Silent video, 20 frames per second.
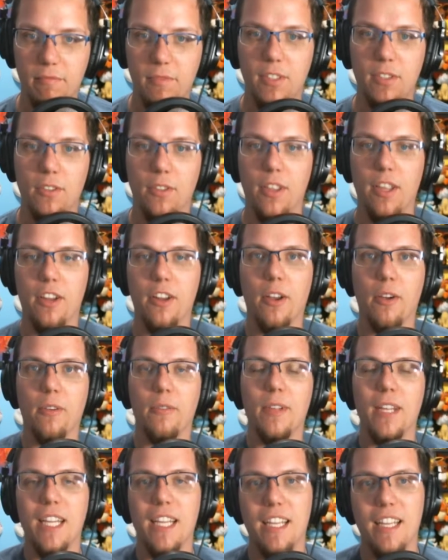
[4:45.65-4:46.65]
So there you
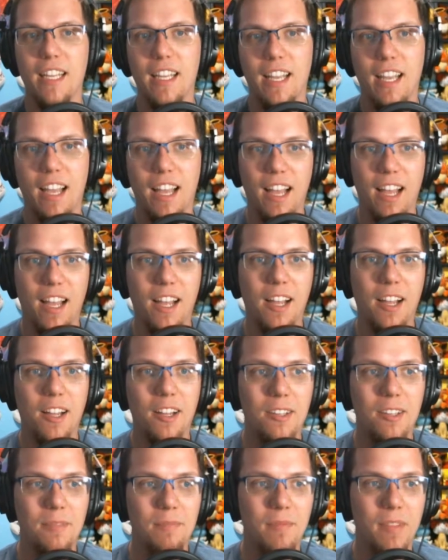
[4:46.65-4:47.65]
go.
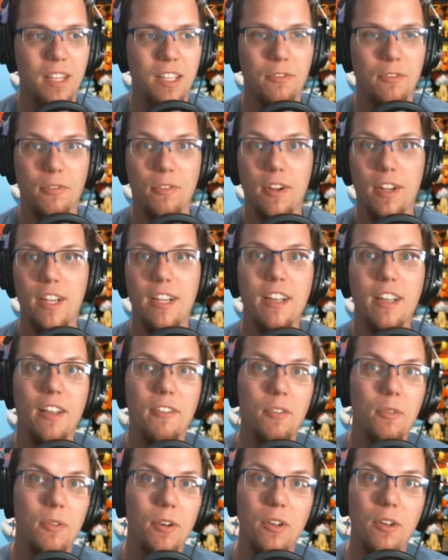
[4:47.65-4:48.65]
Um, it's free
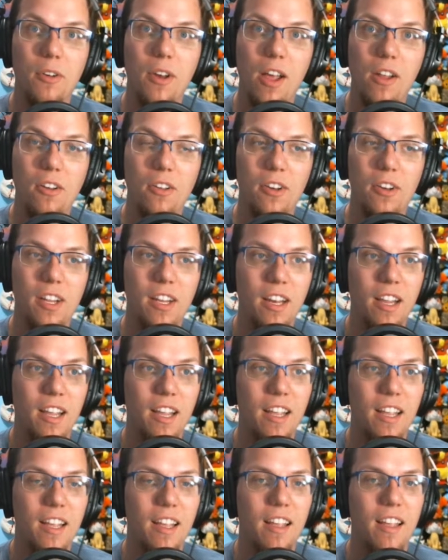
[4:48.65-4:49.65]
if you want to go download it.
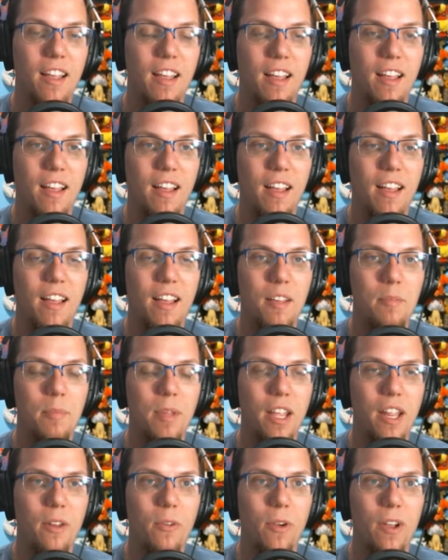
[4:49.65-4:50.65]
Uh,
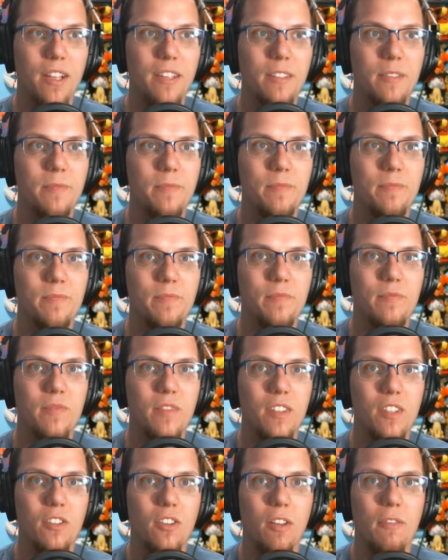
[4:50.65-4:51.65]
but anyways,
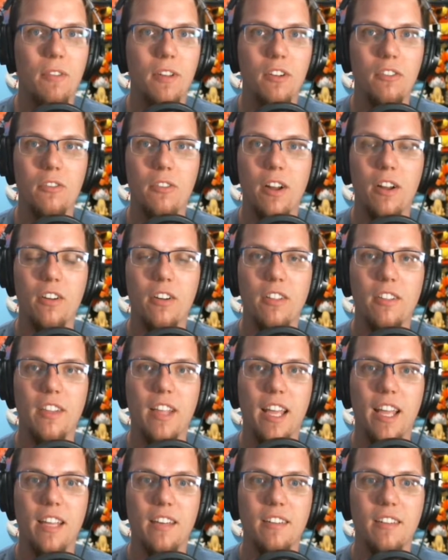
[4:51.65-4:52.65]
so I fiddled around on
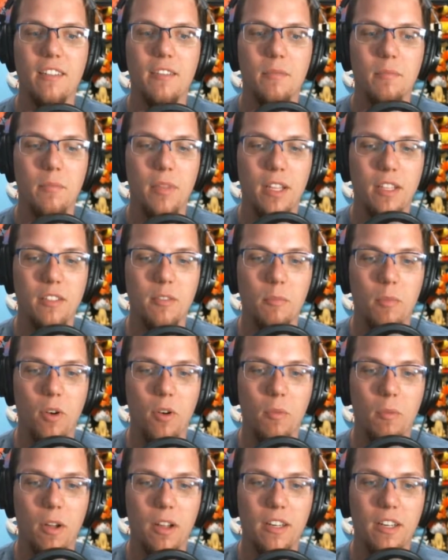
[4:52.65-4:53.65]
that. Played some
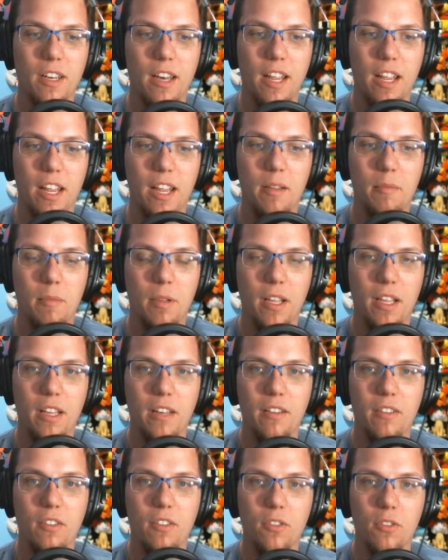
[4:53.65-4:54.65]
Pokemon today.
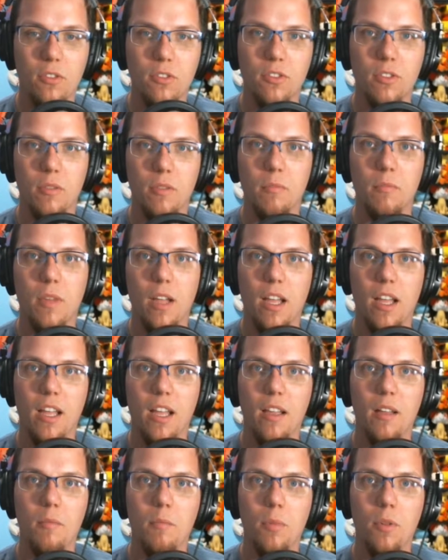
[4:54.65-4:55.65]
Played through some
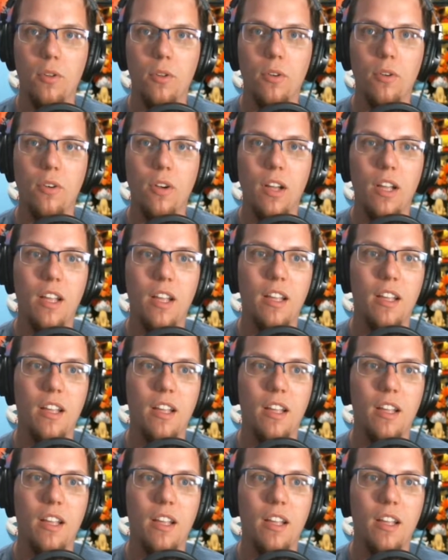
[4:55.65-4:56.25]
uh, blue.